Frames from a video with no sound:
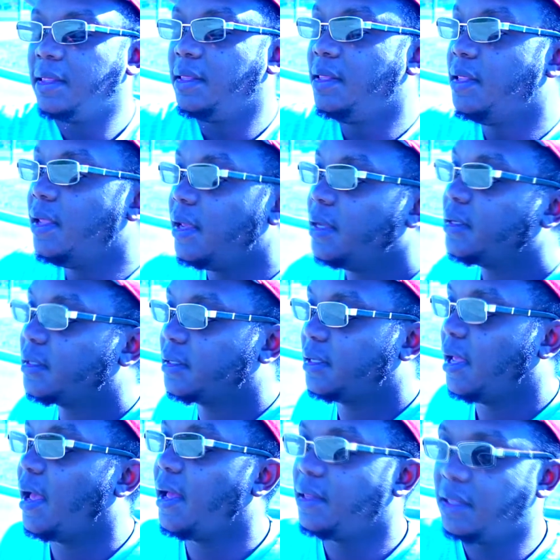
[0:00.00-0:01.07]
This
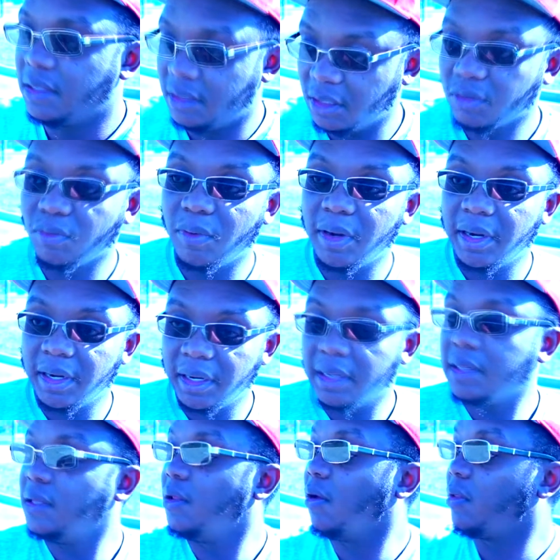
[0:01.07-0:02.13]
side, this is where,
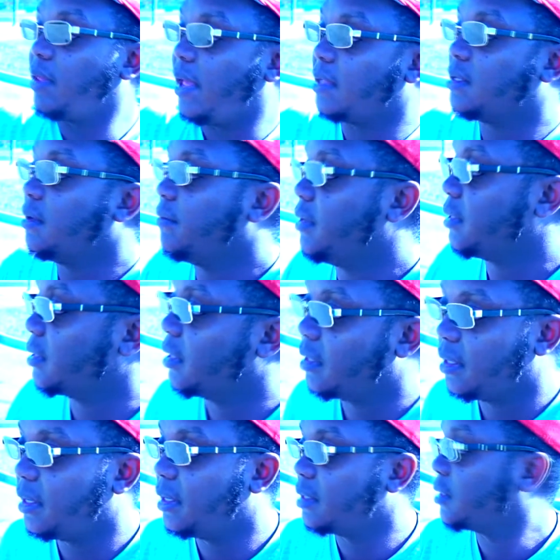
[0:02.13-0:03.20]
you know, the activity center
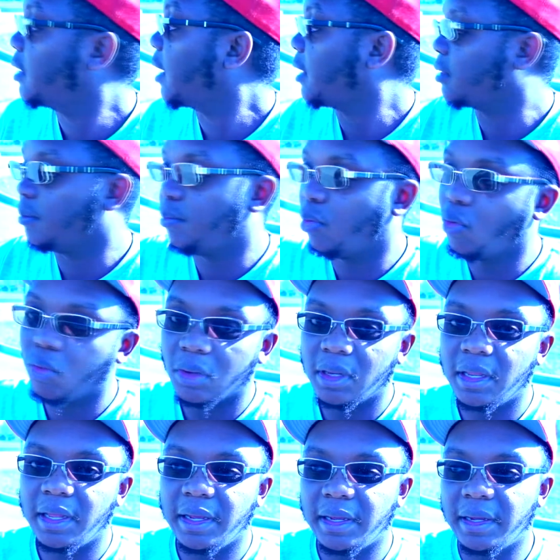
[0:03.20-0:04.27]
is. They got the pool
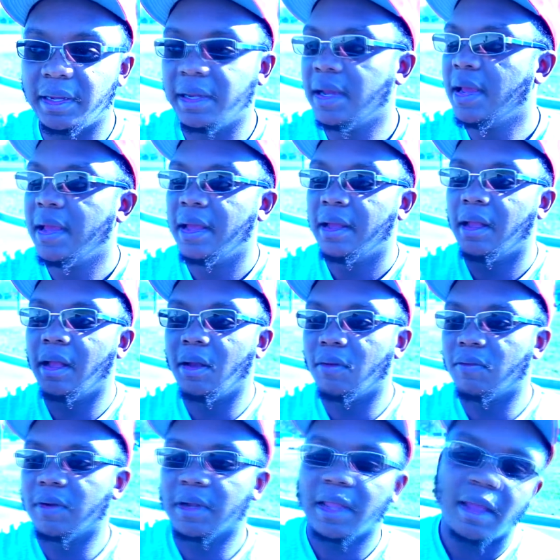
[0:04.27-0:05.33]
in there, uh,
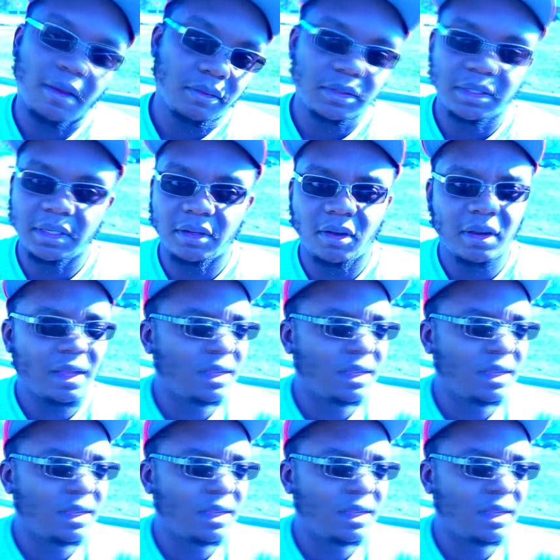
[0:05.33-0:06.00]
workout center, all